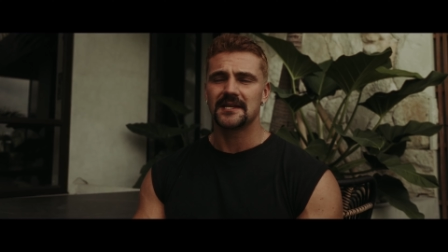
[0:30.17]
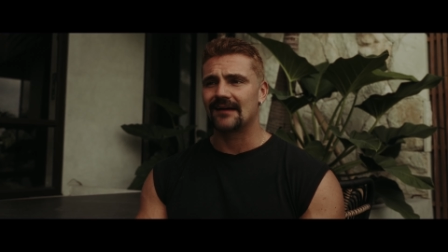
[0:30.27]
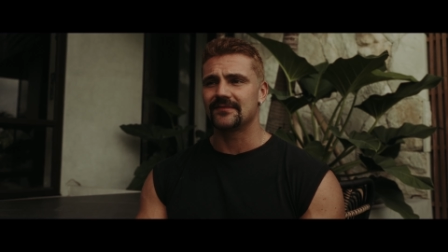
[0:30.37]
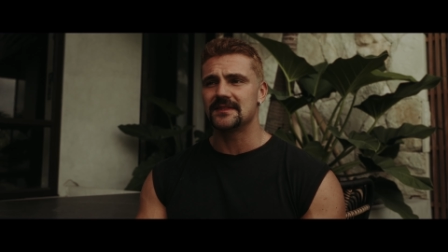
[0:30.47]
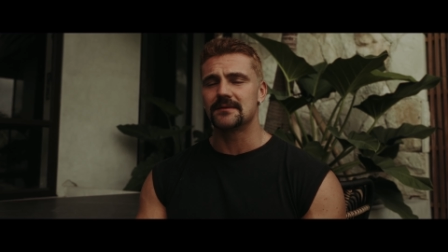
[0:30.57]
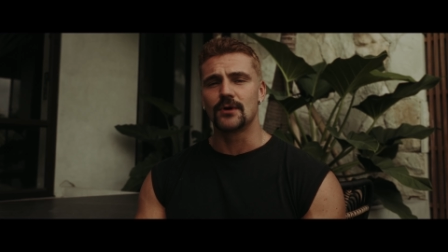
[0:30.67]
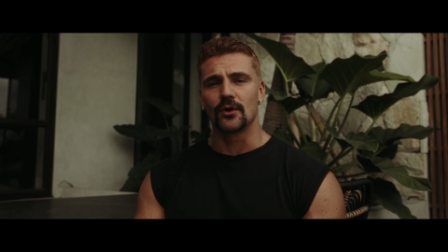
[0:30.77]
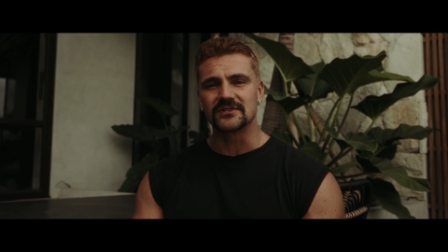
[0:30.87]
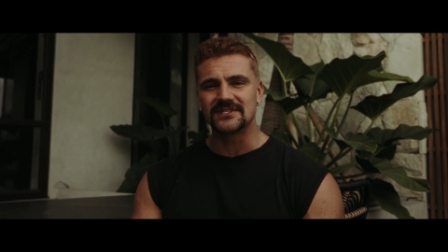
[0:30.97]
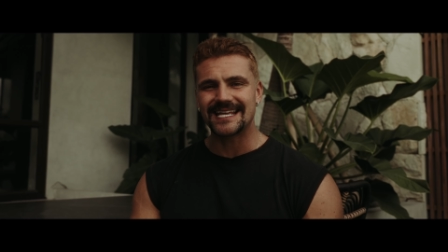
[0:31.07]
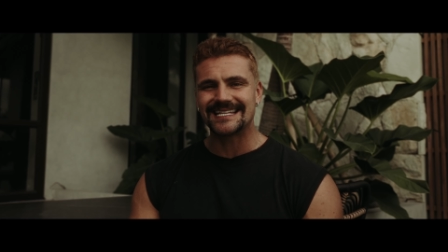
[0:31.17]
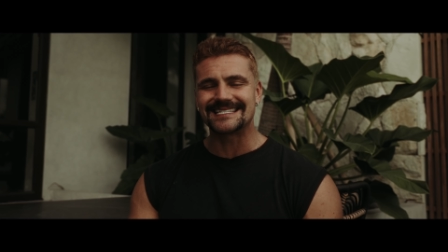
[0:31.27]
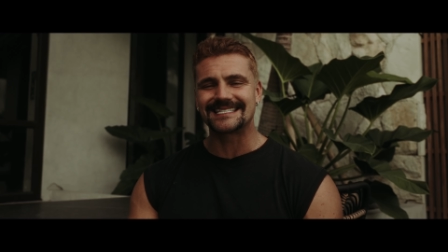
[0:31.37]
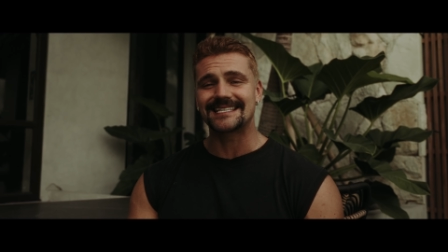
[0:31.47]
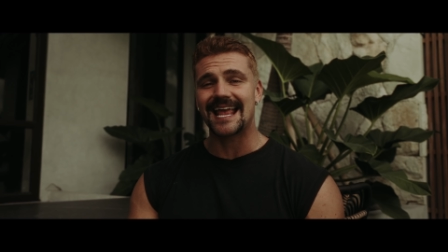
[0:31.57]
having the most
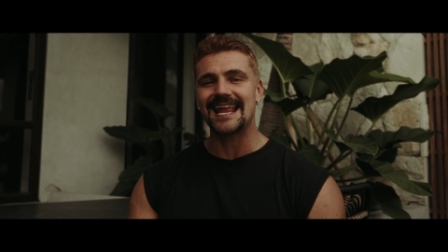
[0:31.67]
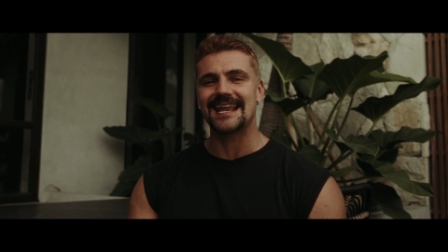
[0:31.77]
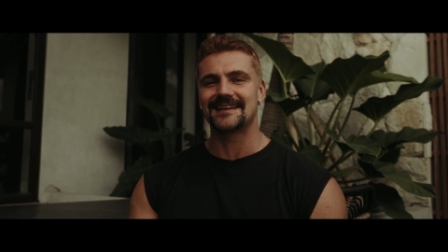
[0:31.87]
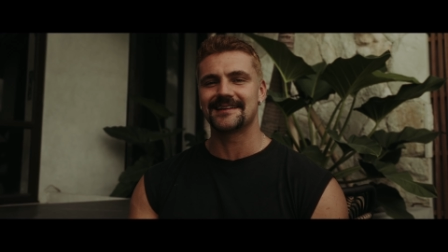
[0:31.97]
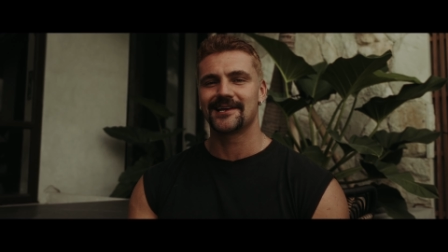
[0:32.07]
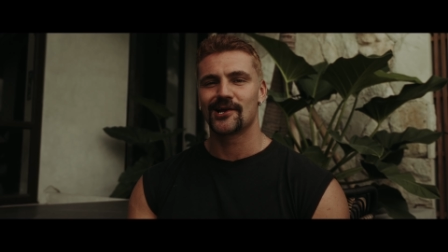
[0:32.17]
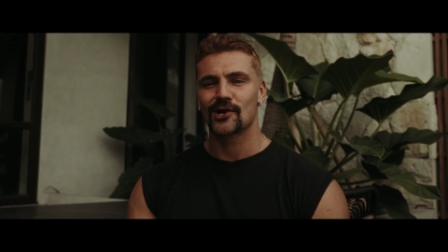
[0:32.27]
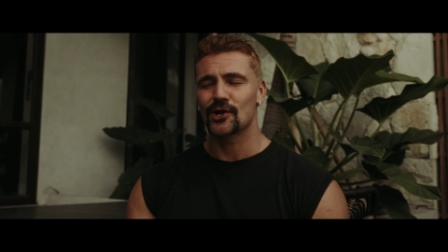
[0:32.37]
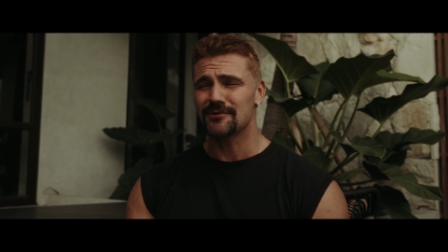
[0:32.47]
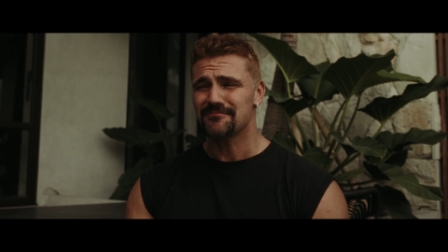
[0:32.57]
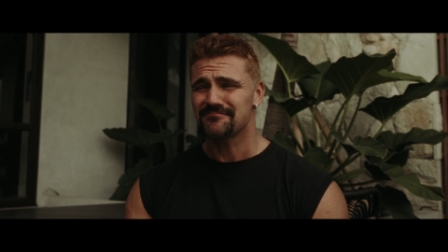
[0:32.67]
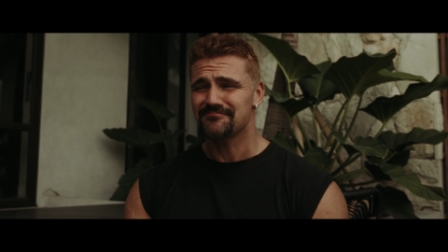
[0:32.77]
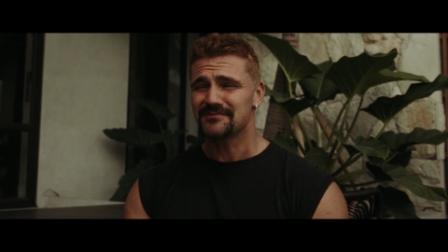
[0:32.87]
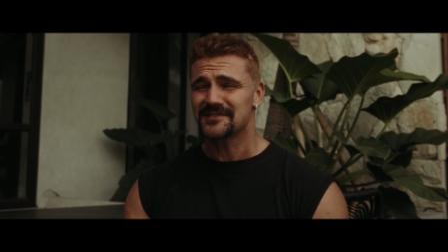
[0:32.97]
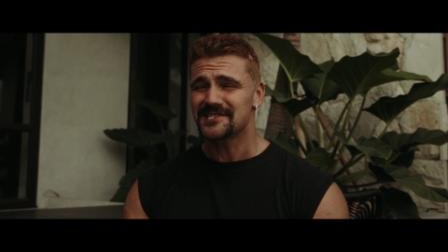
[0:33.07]
insane,
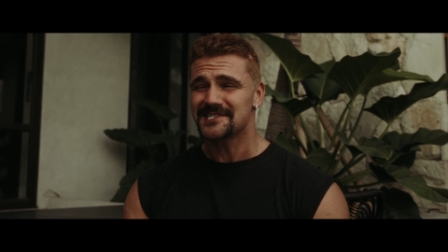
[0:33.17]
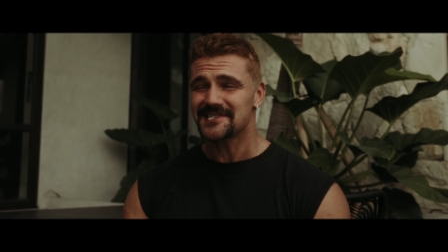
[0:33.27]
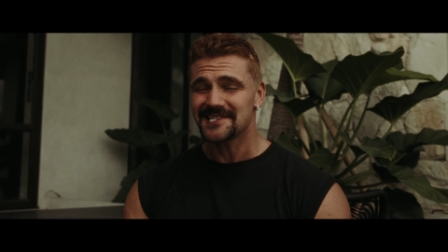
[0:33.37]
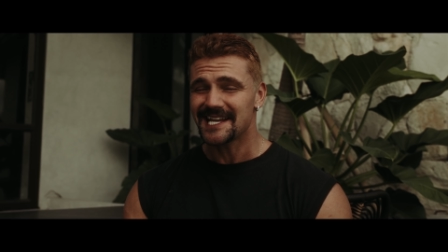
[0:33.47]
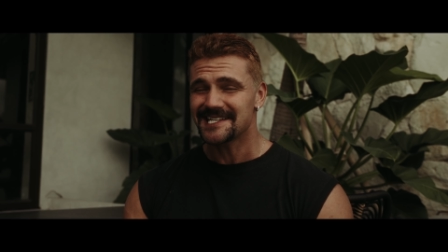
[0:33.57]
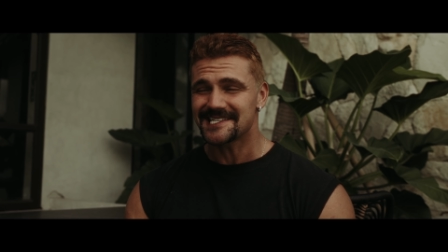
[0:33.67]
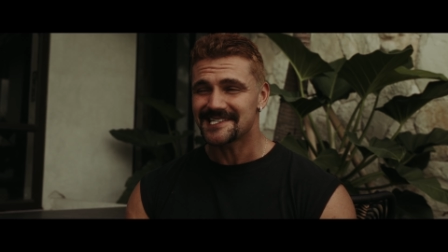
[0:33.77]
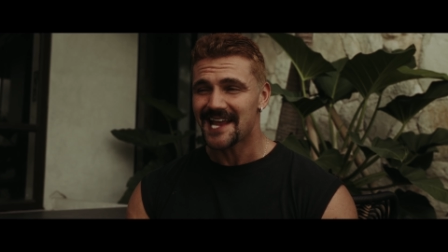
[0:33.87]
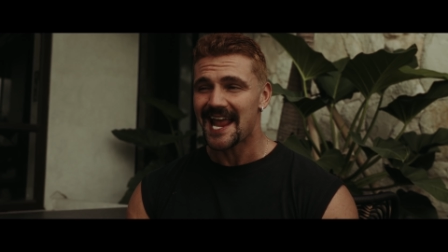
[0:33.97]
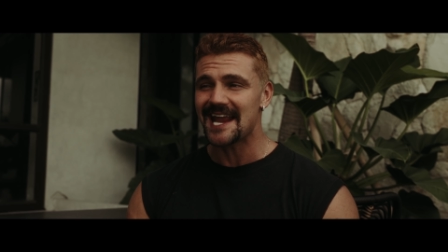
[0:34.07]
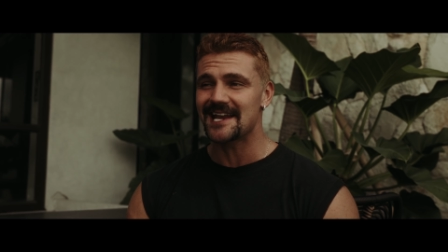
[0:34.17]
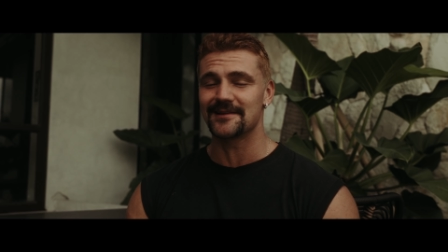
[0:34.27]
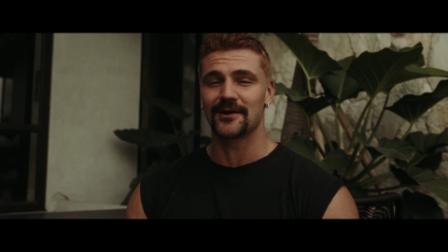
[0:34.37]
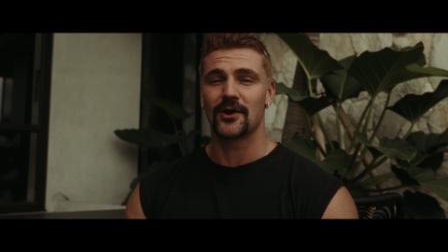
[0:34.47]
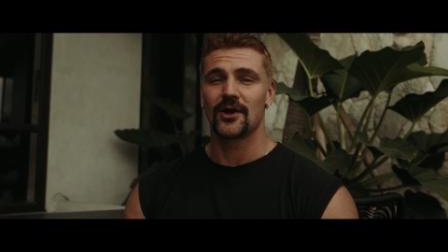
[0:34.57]
insane